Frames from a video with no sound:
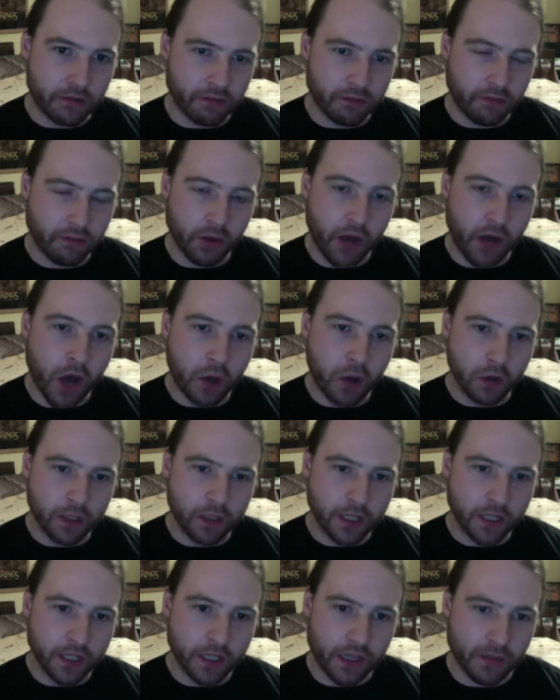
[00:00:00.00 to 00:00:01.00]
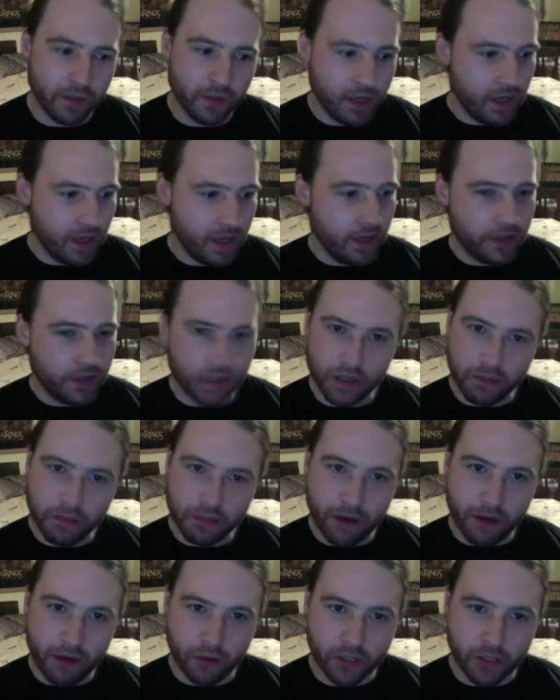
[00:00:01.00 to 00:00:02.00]
put holes in them, so the
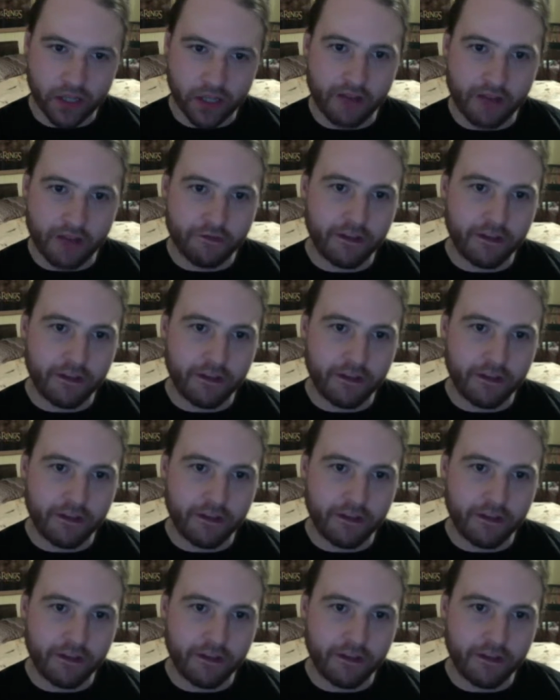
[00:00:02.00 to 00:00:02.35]
barrels start